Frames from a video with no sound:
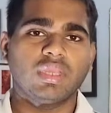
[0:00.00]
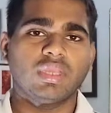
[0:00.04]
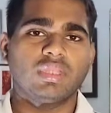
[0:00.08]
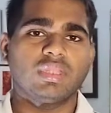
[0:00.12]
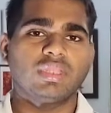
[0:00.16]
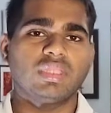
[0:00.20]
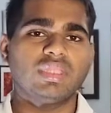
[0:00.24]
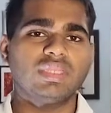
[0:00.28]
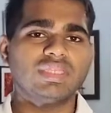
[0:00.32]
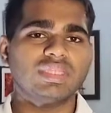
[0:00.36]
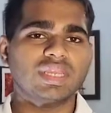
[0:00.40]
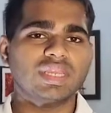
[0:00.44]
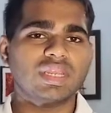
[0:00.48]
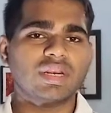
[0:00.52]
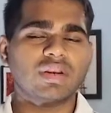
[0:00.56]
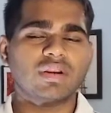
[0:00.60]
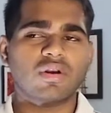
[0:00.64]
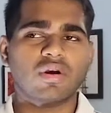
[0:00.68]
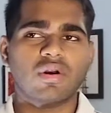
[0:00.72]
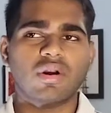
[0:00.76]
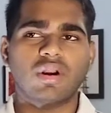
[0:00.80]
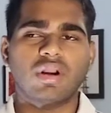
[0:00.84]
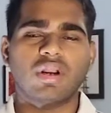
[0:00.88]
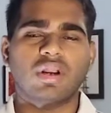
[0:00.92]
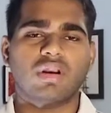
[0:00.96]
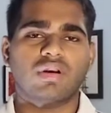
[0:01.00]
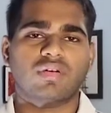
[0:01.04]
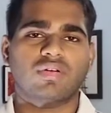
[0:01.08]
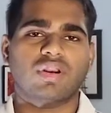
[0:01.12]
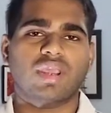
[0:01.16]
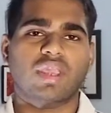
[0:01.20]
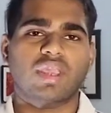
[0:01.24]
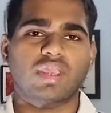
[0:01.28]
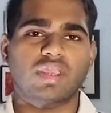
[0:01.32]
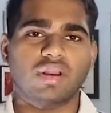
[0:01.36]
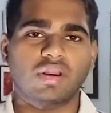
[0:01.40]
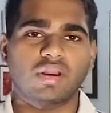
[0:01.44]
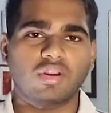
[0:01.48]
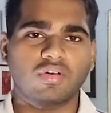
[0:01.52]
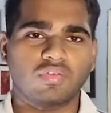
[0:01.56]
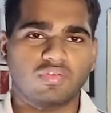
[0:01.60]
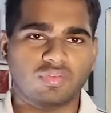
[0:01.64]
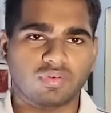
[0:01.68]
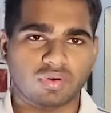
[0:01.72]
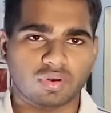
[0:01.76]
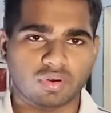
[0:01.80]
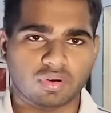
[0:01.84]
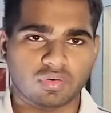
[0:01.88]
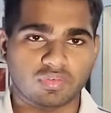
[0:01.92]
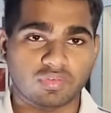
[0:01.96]
These are called triangle of
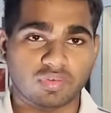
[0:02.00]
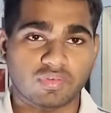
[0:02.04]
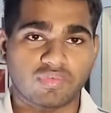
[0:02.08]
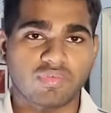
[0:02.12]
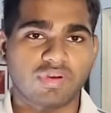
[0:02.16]
photography.